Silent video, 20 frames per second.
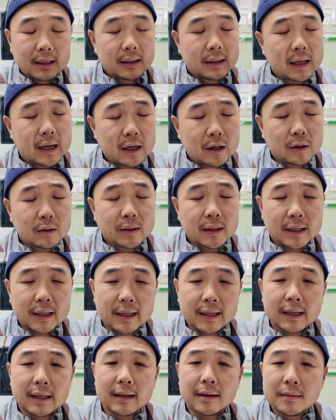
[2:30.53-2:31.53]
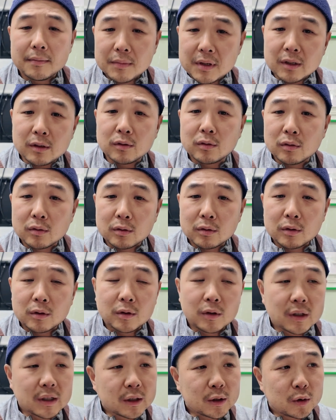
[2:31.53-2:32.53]
Now, again,
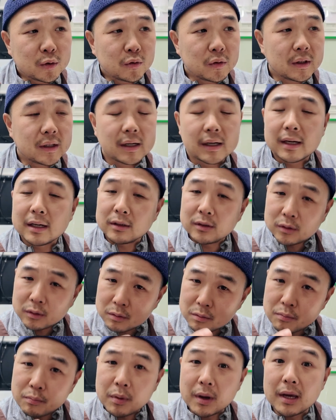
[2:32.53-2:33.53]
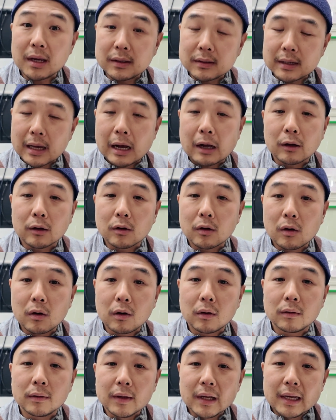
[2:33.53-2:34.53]
misul, you can treat it as your base
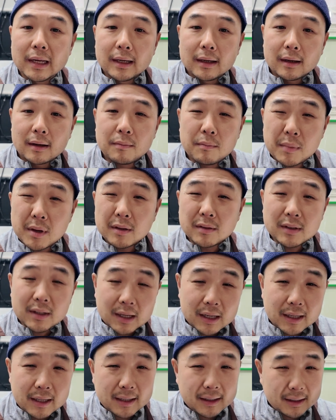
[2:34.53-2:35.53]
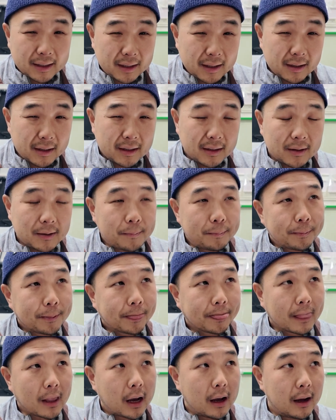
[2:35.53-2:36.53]
alcohol, and basically the
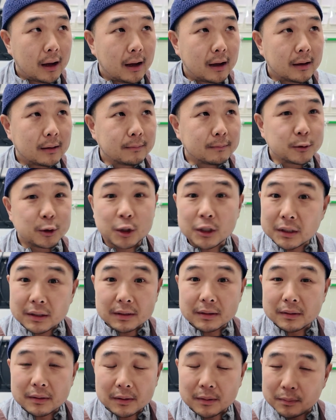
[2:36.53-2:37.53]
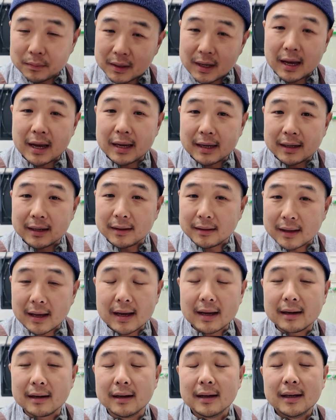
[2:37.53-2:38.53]
gist behind
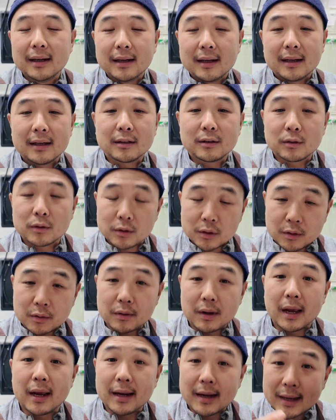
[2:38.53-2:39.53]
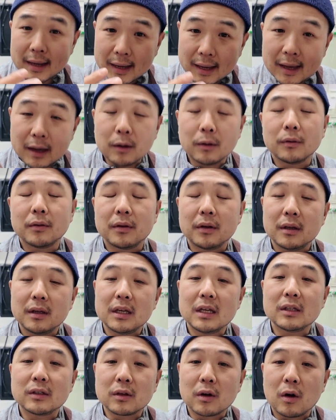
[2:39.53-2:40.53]
that is to create a healthy
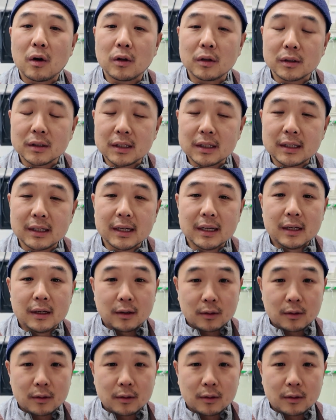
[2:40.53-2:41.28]
yeast colony